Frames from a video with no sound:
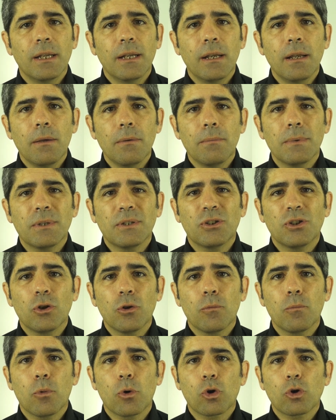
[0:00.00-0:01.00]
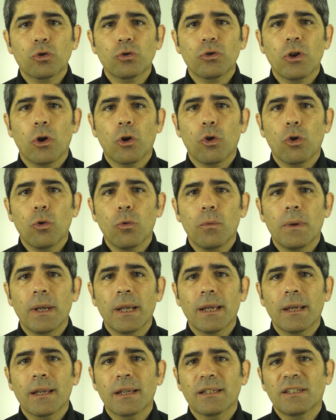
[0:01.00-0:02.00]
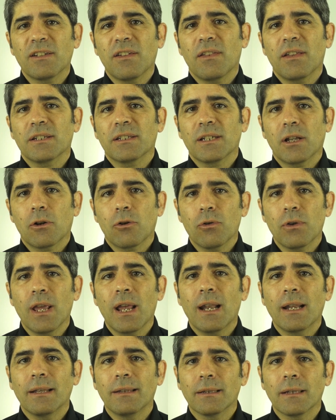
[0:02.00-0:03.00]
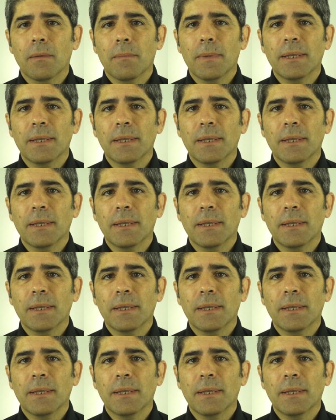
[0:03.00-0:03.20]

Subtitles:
Contact your doctor to discuss your symptoms if you have.